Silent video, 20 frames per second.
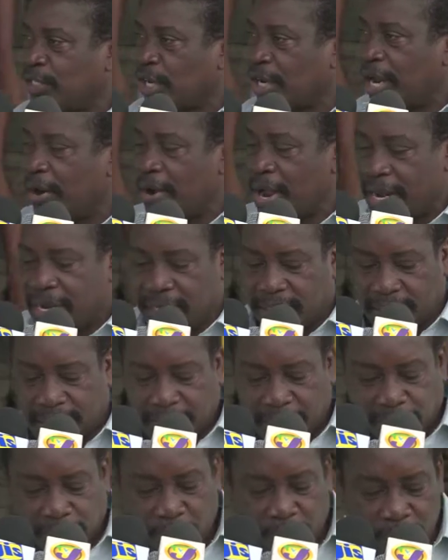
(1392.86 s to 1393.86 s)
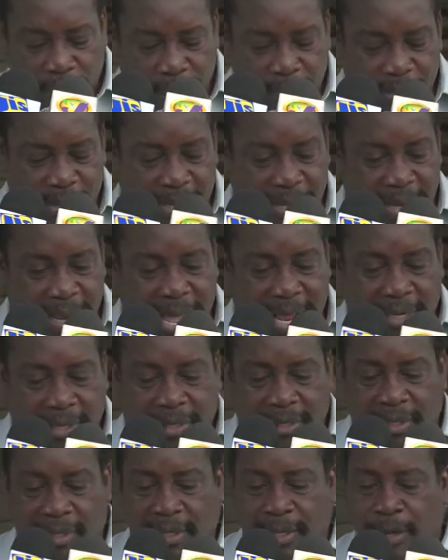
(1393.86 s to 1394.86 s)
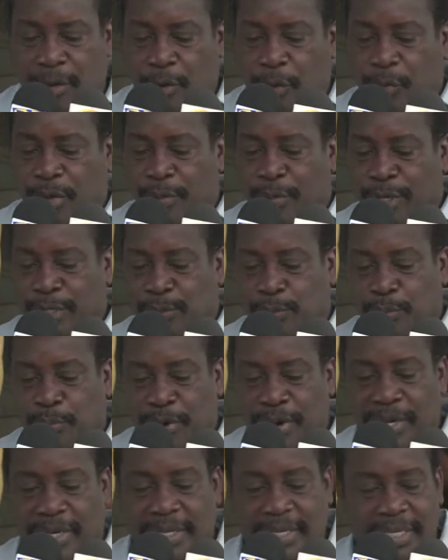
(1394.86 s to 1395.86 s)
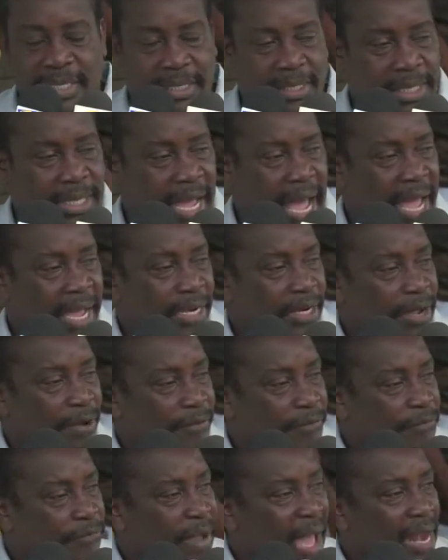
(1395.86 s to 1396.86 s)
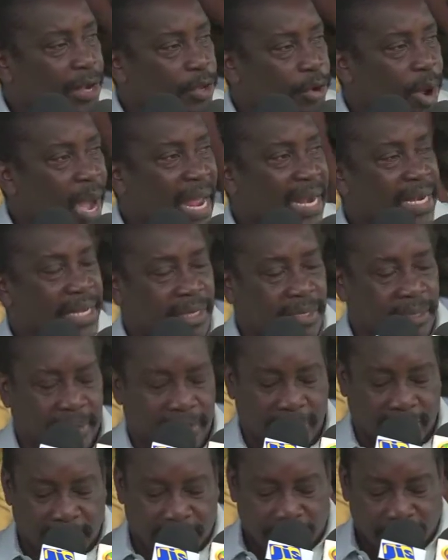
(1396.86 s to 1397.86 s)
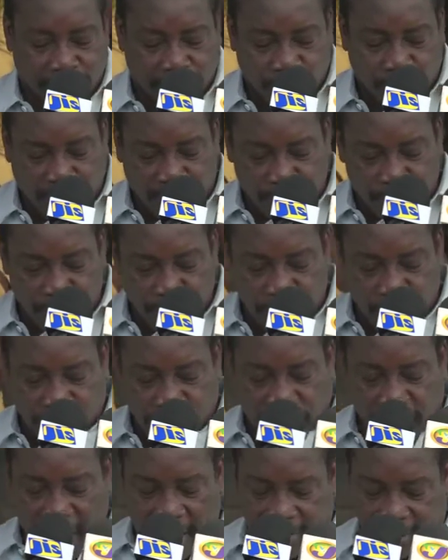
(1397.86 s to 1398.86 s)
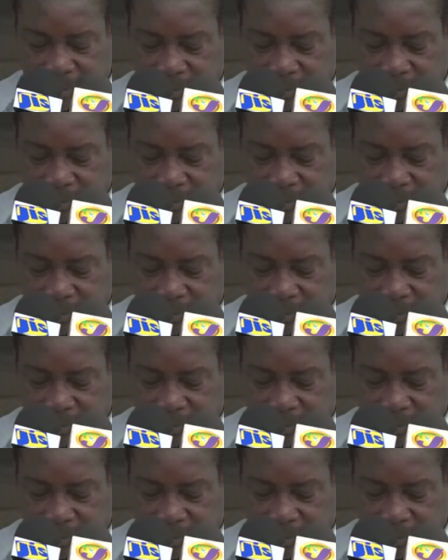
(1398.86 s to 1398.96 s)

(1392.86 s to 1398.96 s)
general is determined that we must bring this kind of value added to the production.